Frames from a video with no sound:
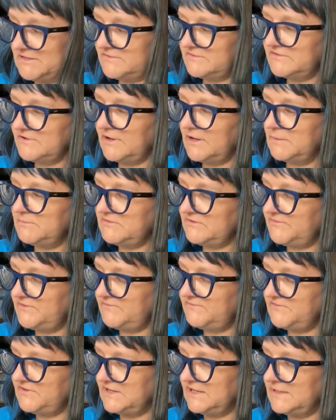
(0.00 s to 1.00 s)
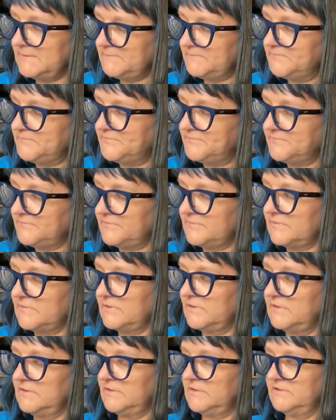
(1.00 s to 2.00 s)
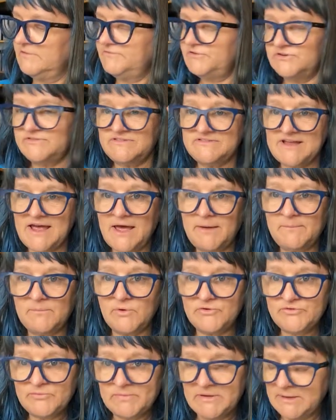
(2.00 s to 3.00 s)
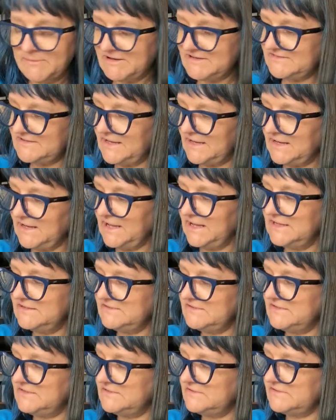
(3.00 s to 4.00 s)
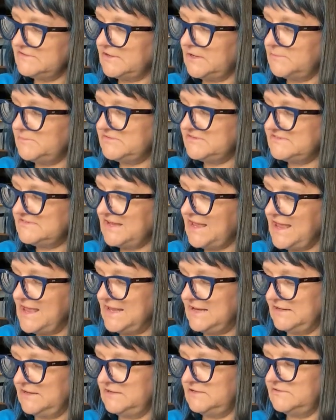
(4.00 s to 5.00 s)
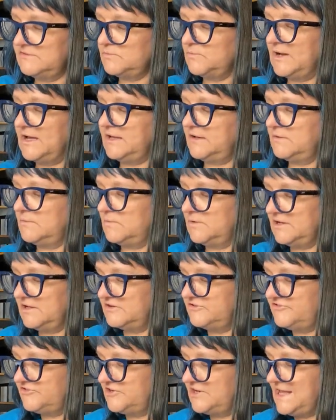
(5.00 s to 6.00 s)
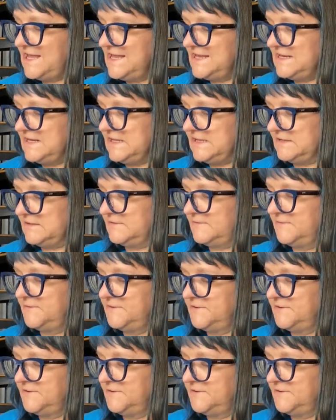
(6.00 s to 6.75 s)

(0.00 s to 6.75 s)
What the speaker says: Times 15. First step, multiply by 10. 18 times 10 is what? 180.